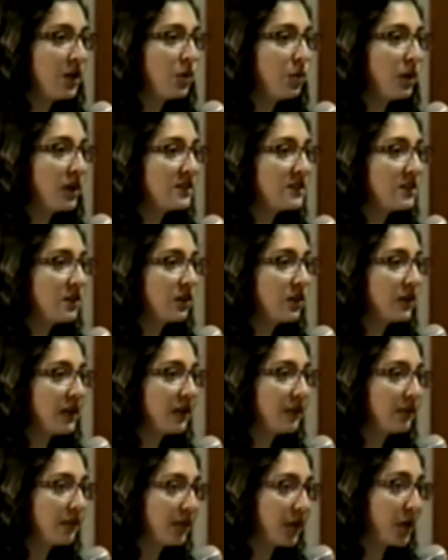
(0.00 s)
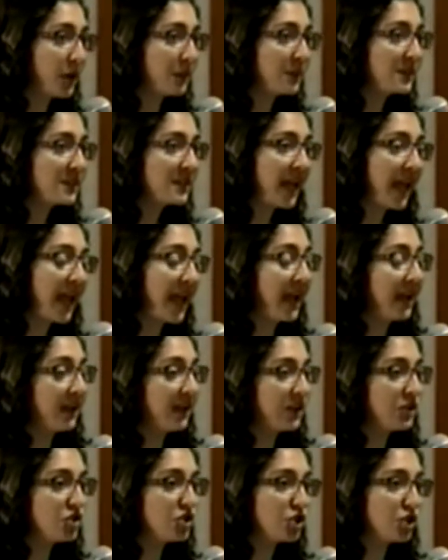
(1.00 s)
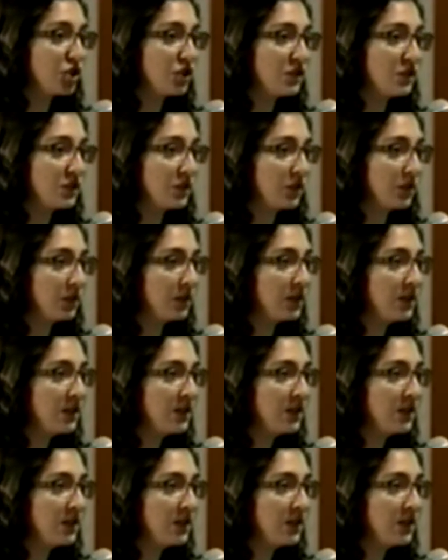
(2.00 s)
what do you think firms can and should do